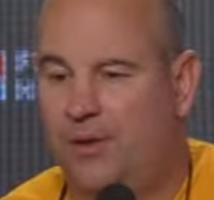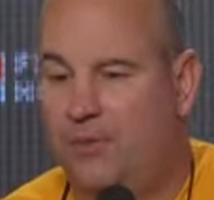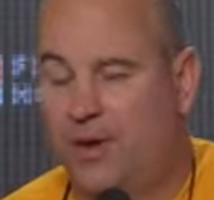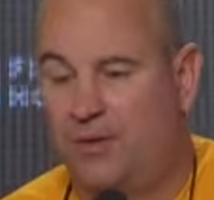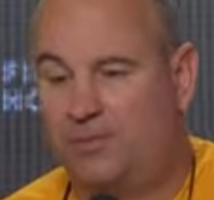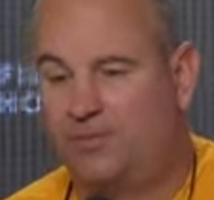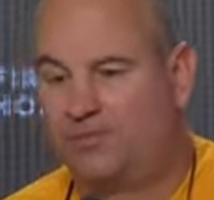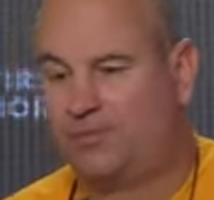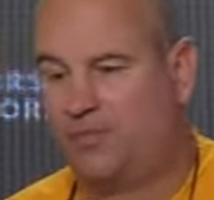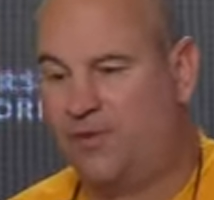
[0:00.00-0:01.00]
Well,
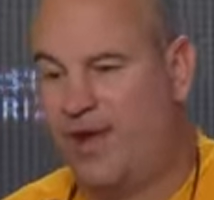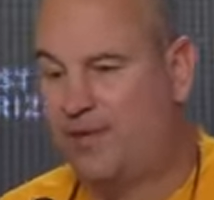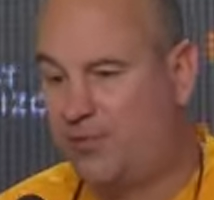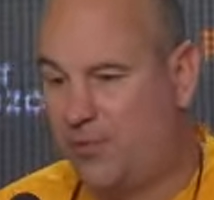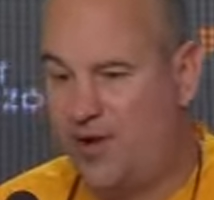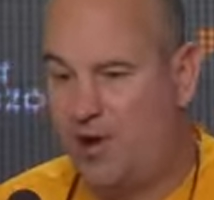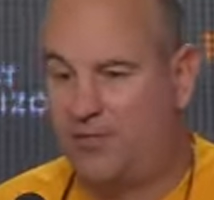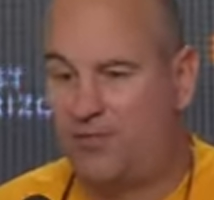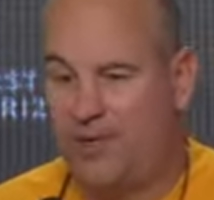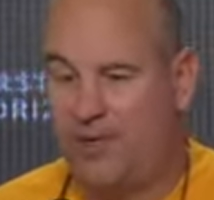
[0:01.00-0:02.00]
we've had 3
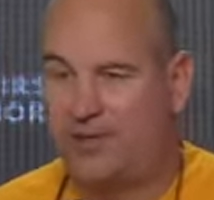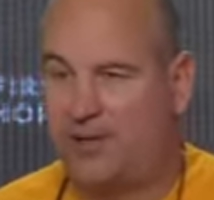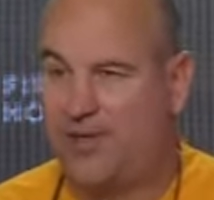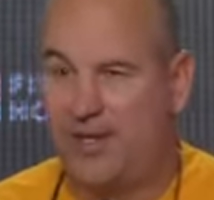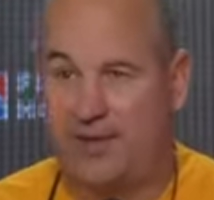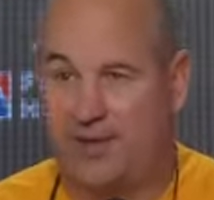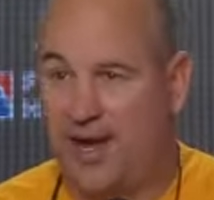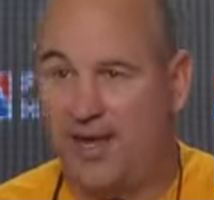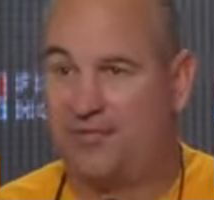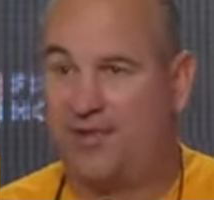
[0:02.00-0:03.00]
off weeks, I think, in the
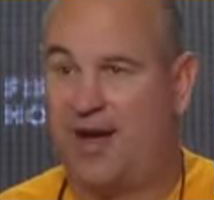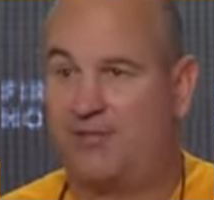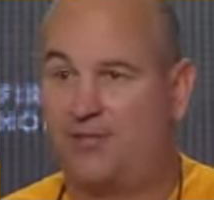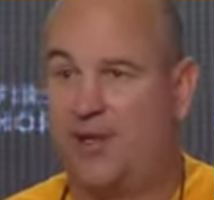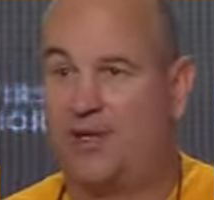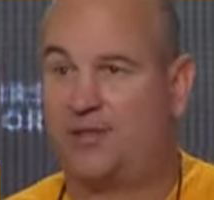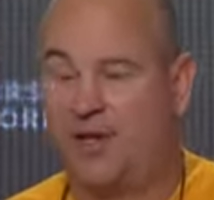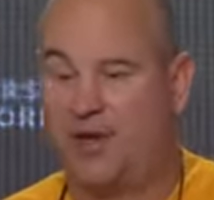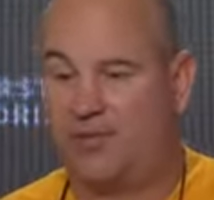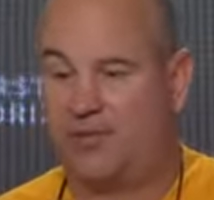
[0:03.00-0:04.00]
last 5 weeks.
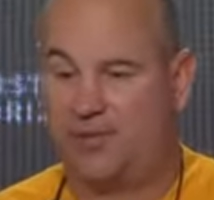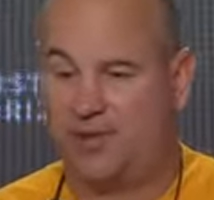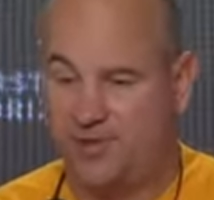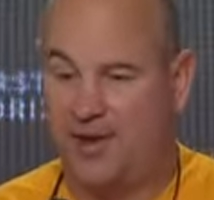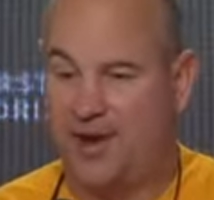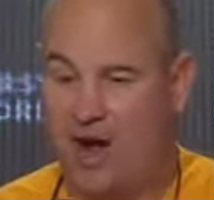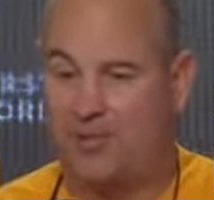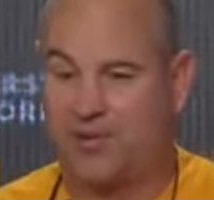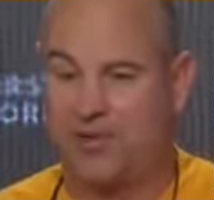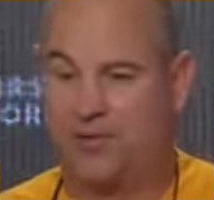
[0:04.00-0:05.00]
So it's been an
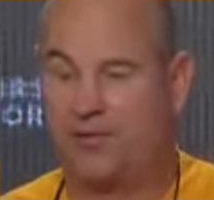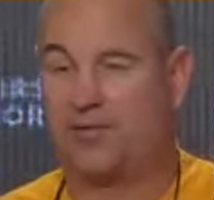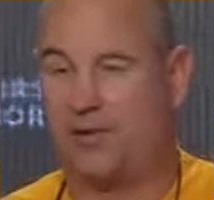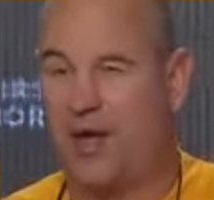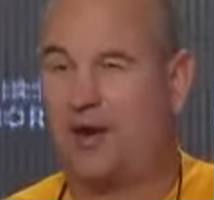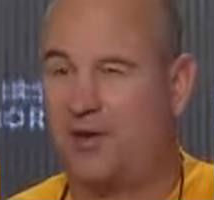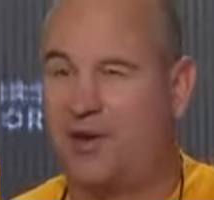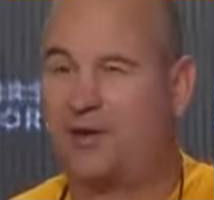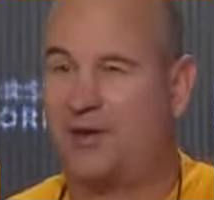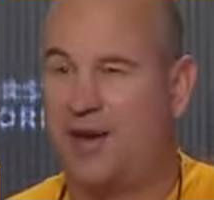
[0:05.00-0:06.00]
opportunity for a lot of
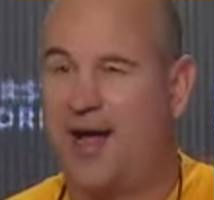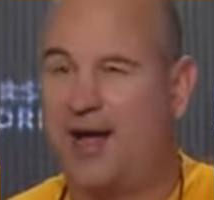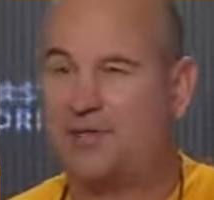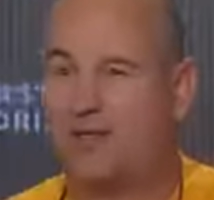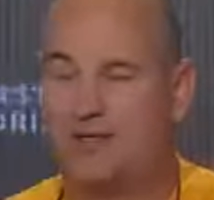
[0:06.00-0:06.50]
younger guys